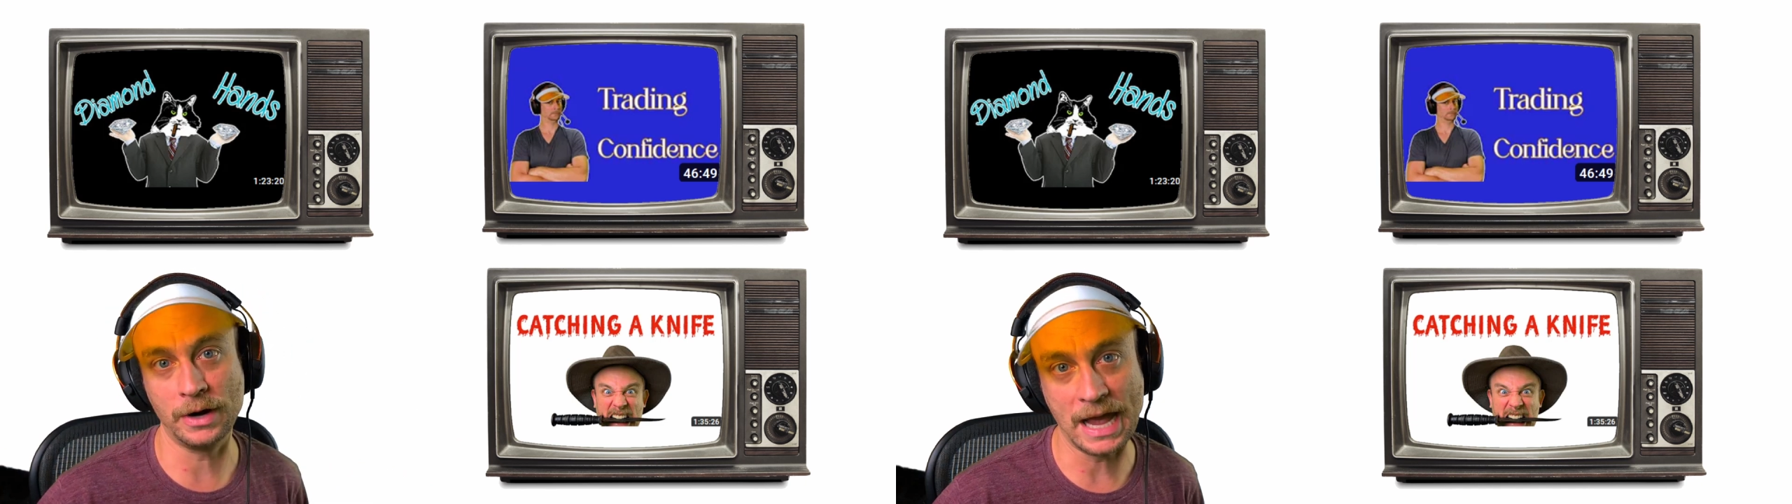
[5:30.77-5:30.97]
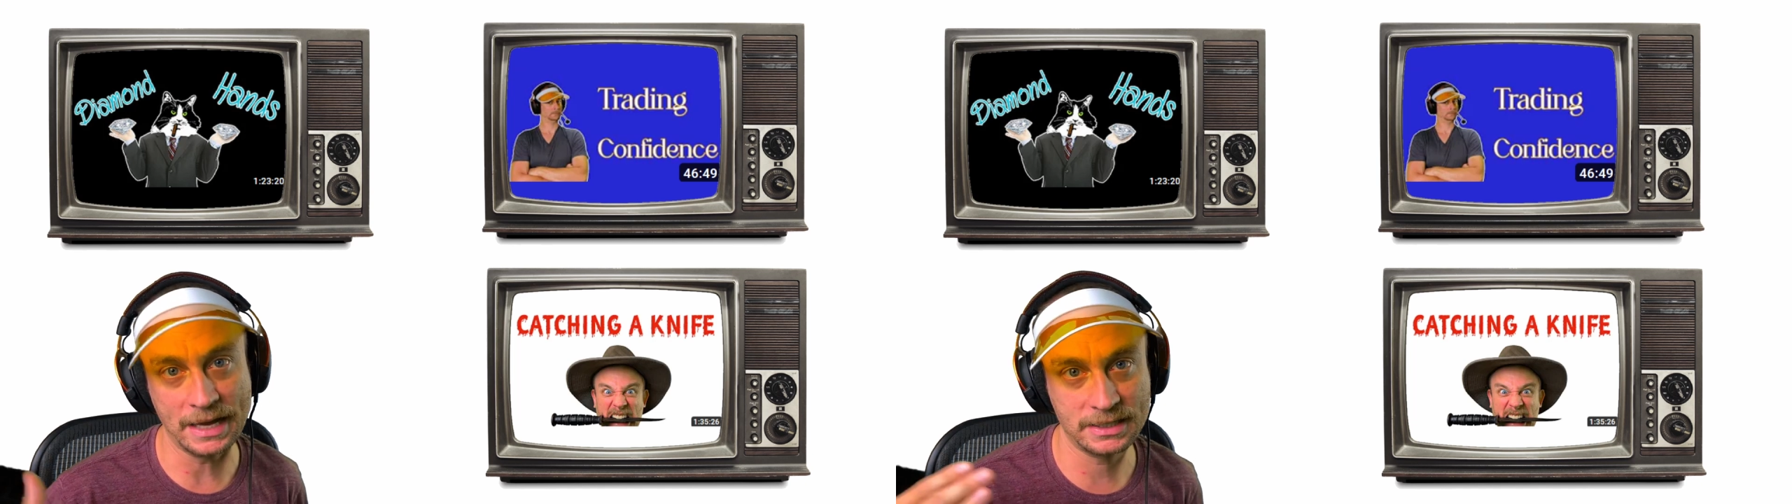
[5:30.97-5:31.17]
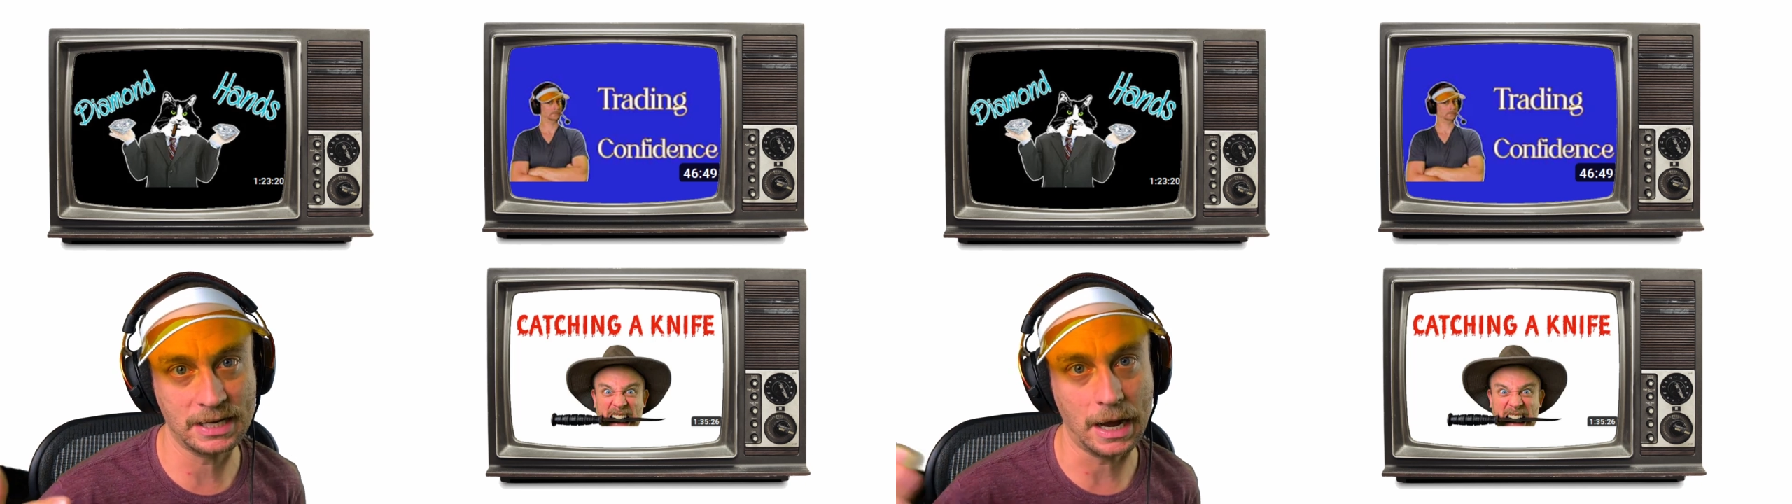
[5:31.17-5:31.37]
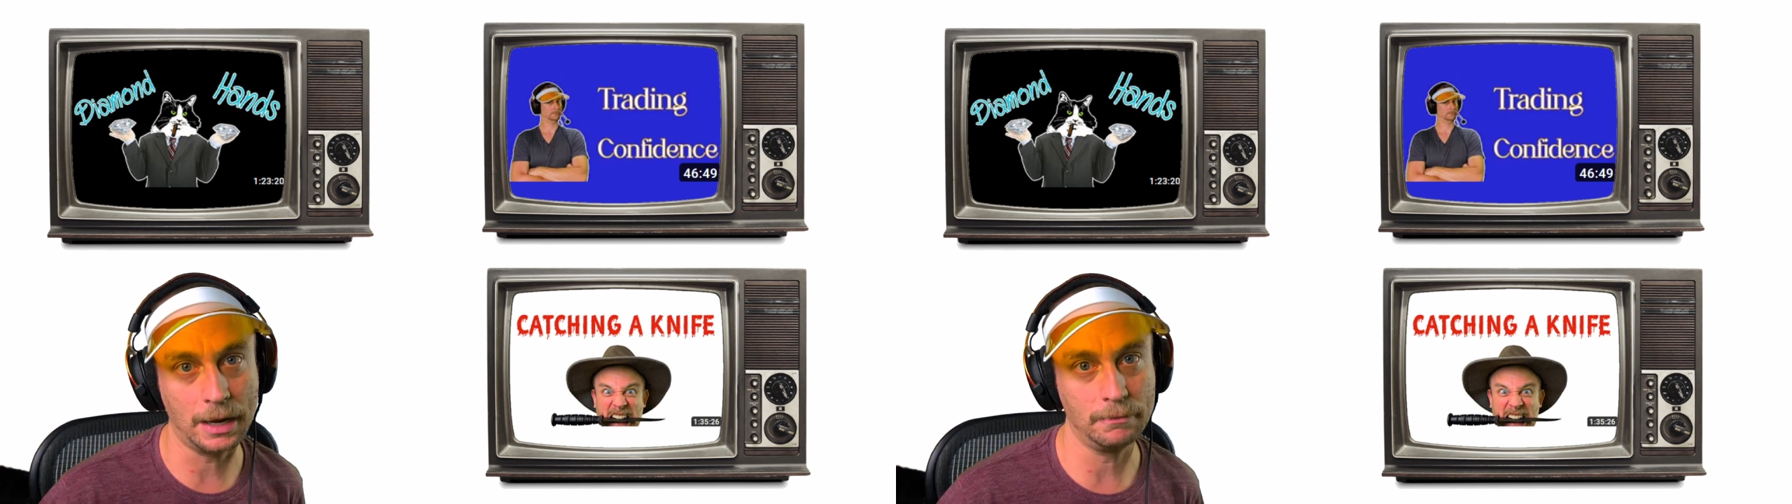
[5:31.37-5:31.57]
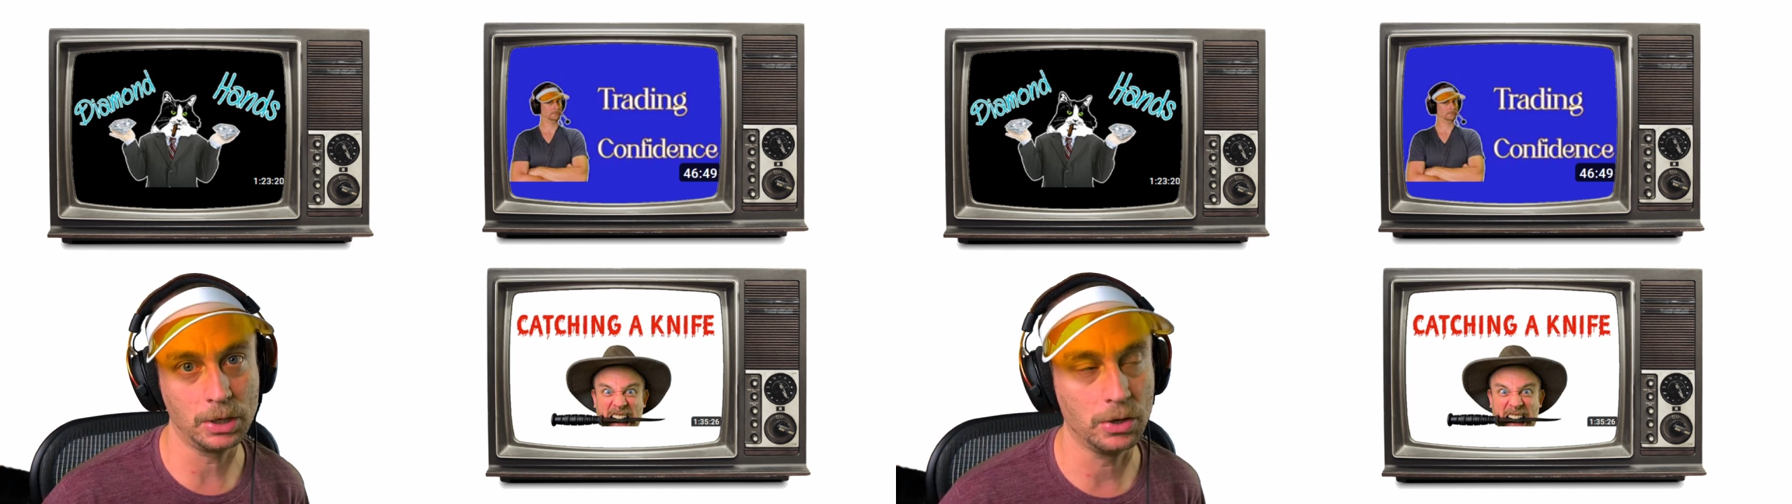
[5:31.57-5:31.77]
as
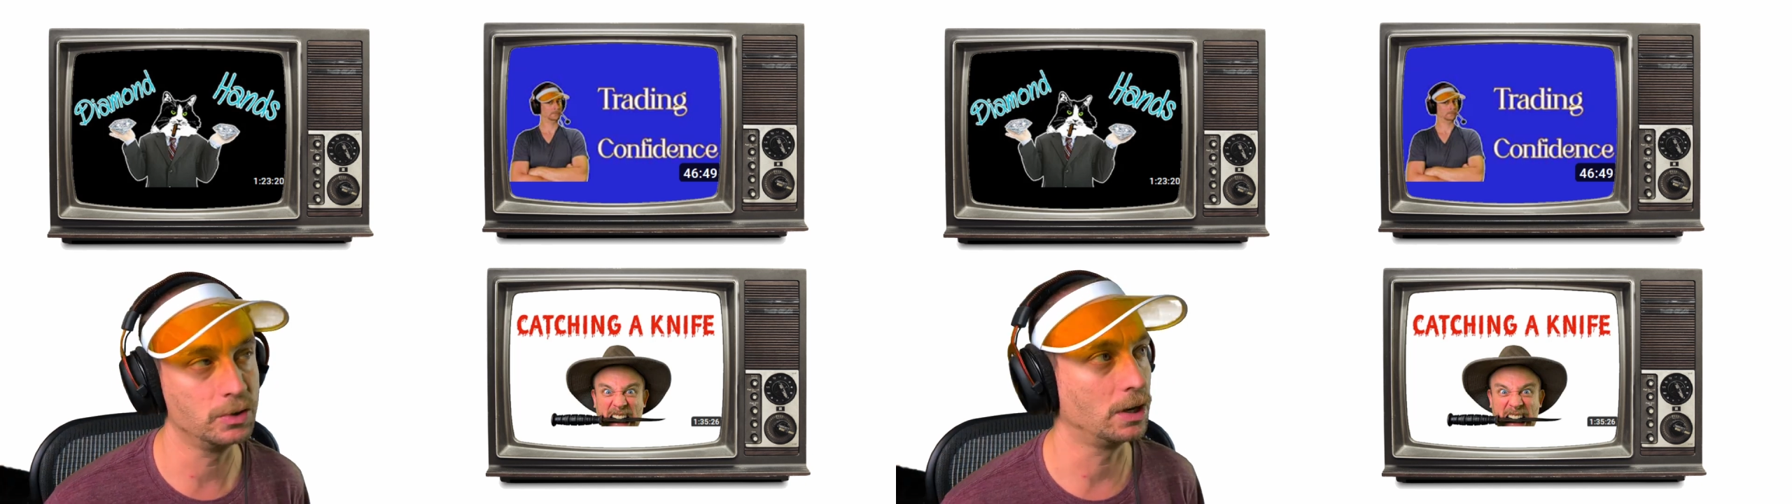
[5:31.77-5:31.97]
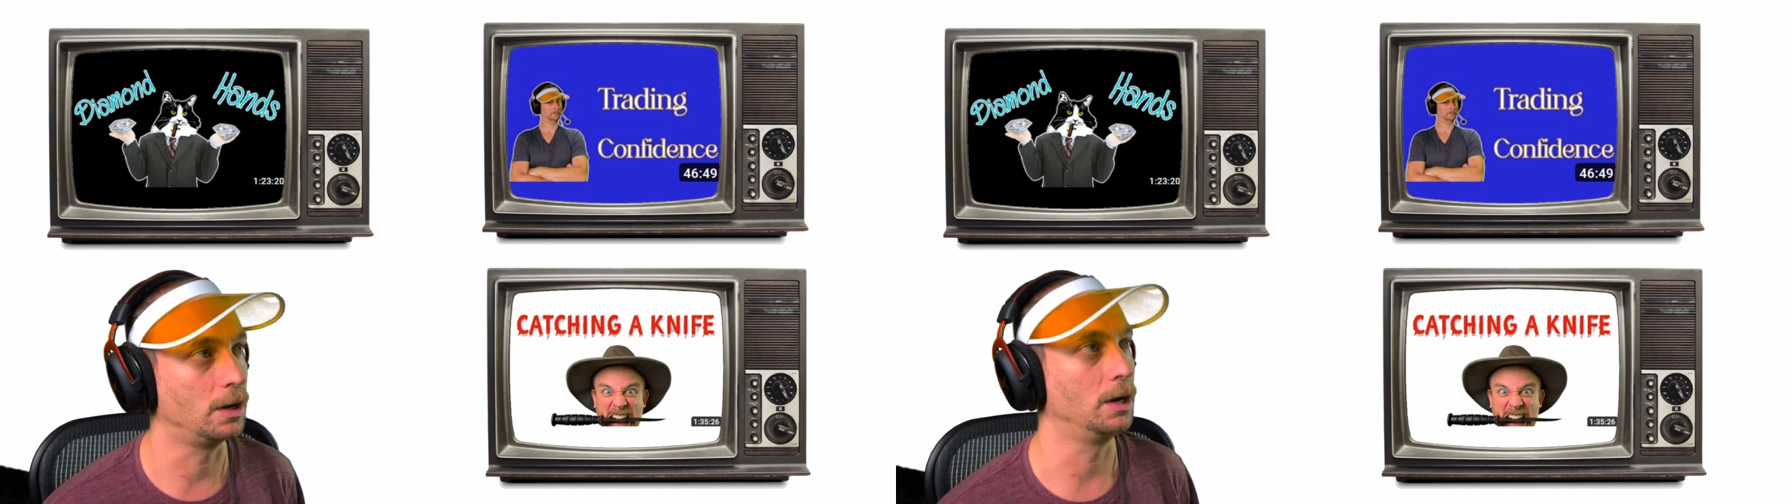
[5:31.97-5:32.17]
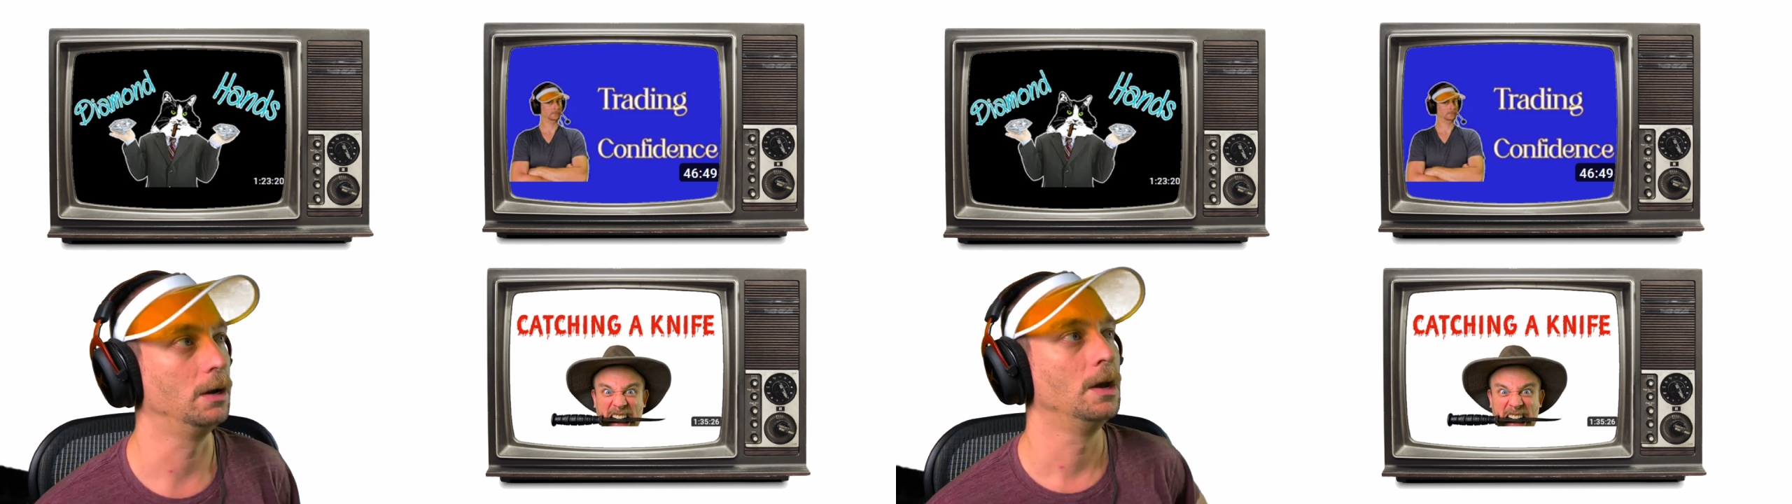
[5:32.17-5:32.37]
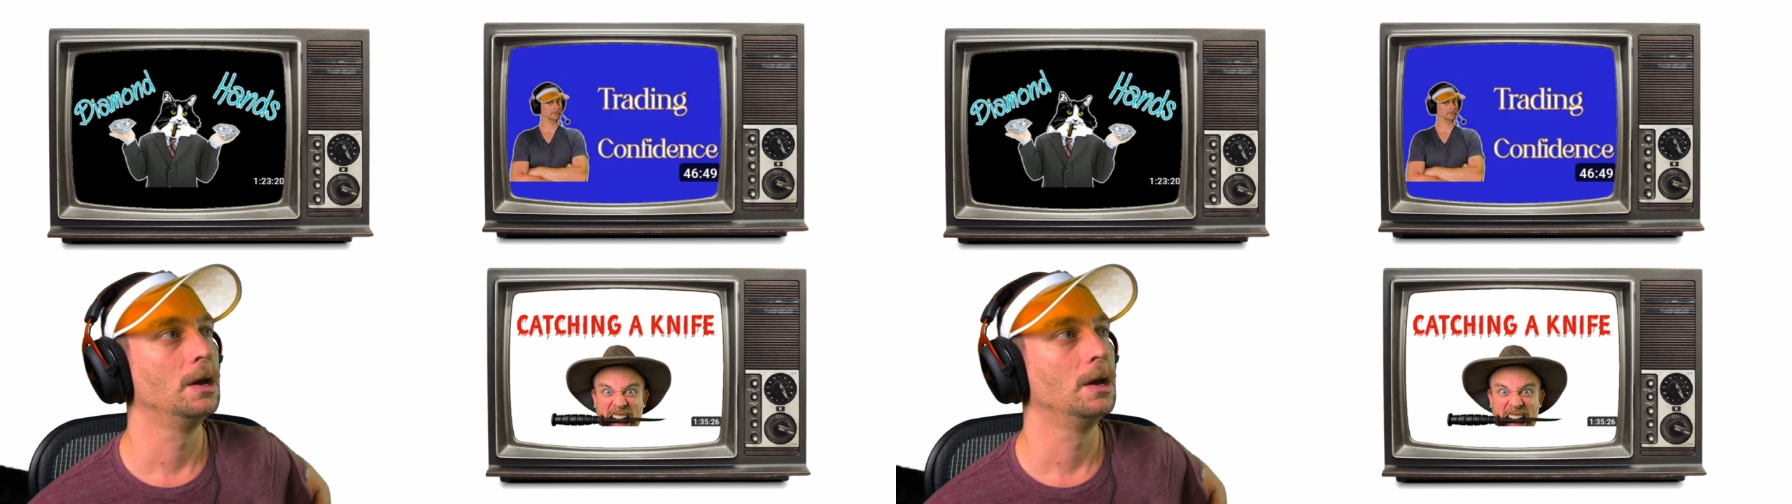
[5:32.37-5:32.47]
time goes on.